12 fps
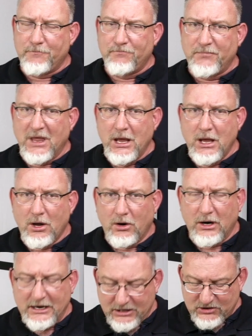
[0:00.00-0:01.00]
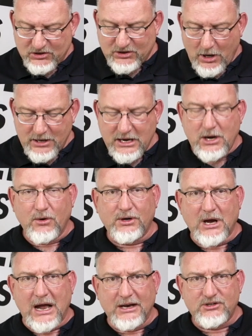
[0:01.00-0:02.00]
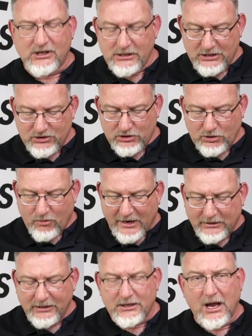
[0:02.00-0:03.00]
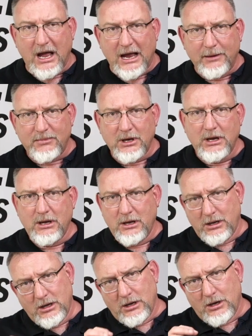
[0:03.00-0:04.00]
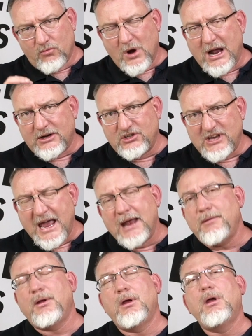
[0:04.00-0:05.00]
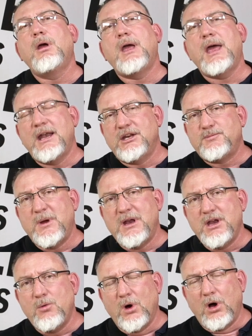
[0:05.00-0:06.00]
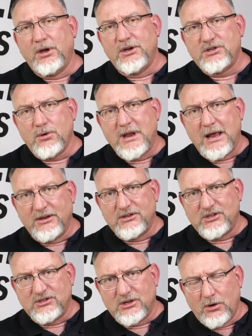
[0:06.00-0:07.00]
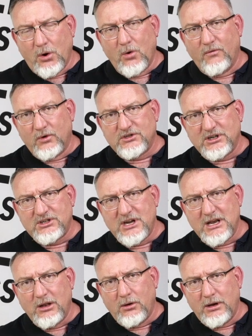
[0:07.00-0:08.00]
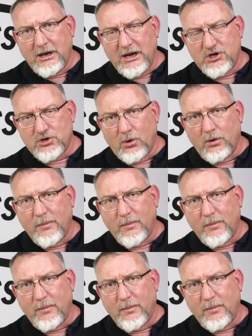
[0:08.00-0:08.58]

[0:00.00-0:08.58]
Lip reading: All right, this is done here at Geissele. This is correctly timed, rock set, and it's pinned and welded. So now this is an over 16-inch long barrel.